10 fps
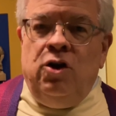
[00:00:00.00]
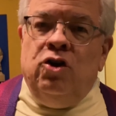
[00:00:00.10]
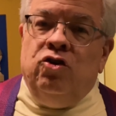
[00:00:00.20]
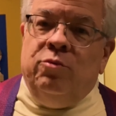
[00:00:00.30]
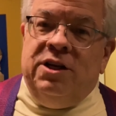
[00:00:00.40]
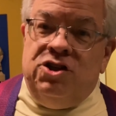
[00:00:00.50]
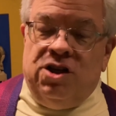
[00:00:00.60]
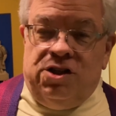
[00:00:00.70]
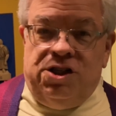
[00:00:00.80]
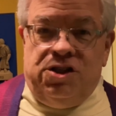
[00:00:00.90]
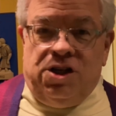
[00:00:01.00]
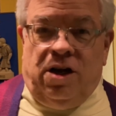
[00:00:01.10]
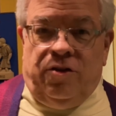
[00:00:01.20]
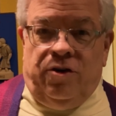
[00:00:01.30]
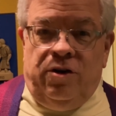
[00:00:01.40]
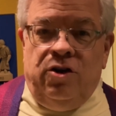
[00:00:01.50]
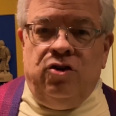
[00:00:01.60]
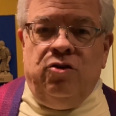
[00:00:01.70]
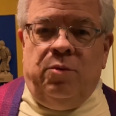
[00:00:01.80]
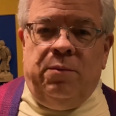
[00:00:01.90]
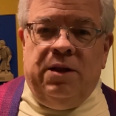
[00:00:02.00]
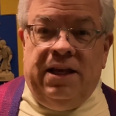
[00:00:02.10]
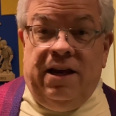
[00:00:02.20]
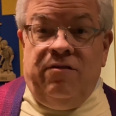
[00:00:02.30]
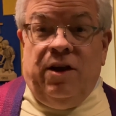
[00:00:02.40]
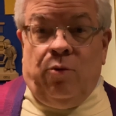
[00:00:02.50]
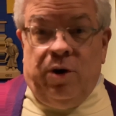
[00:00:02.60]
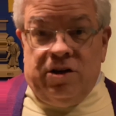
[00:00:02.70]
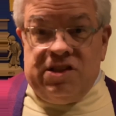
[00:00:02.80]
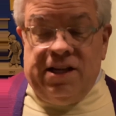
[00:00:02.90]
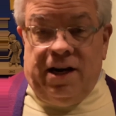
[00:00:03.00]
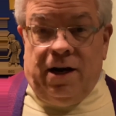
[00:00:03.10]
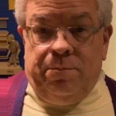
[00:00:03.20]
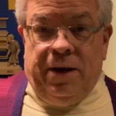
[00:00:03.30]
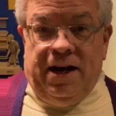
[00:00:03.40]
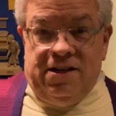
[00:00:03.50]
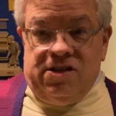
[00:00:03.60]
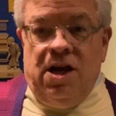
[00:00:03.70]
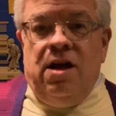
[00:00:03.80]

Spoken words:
Do we judge each other? Do we believe that we're set up as